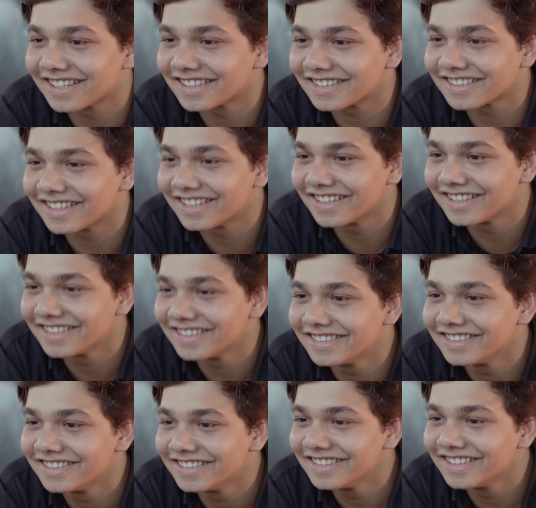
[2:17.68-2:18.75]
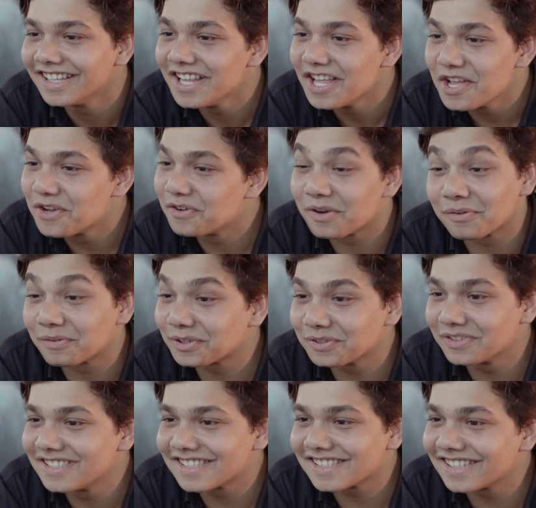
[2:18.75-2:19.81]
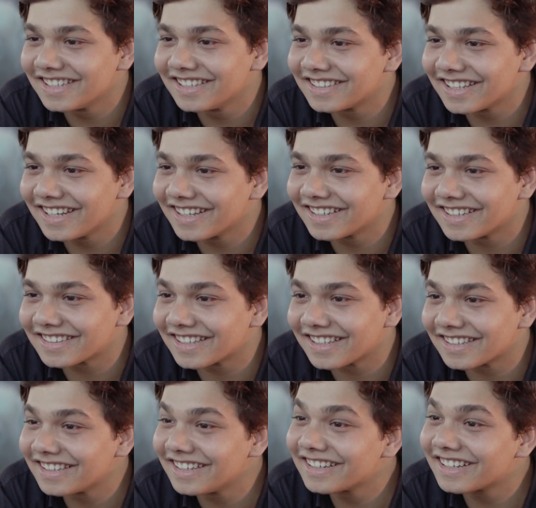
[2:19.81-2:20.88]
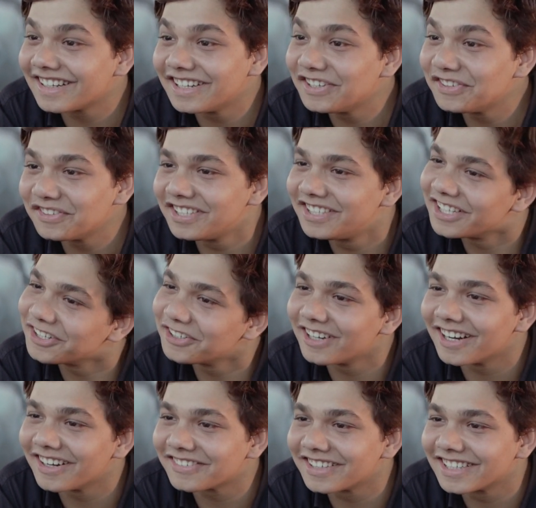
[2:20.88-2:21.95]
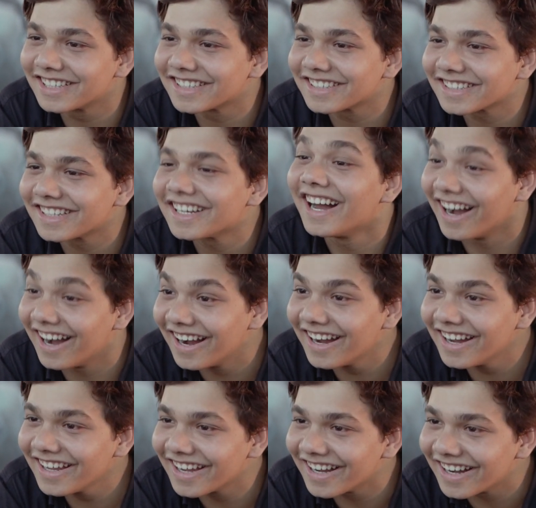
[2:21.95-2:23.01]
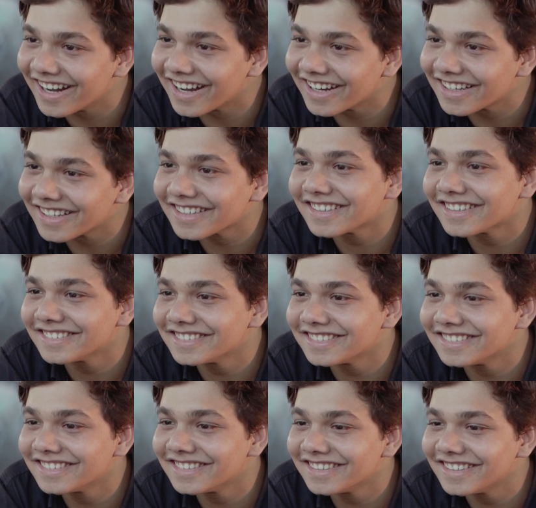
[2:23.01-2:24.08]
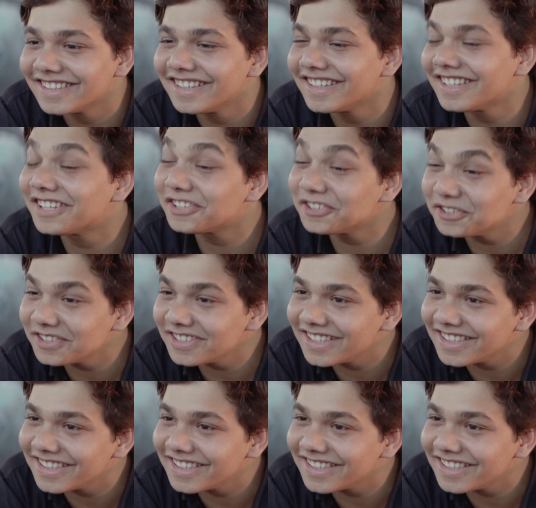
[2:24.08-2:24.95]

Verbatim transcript: and tenderness that lifts off all that heart's ache. At conversations and mumbles about love